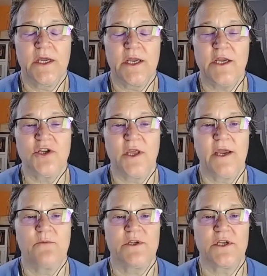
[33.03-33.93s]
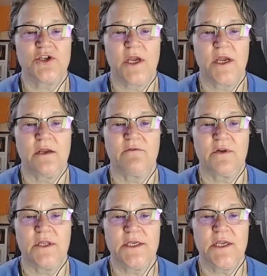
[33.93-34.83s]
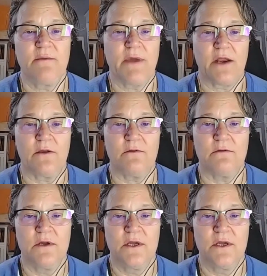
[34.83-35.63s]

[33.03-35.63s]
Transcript: Each lane was a chain of glinting metal,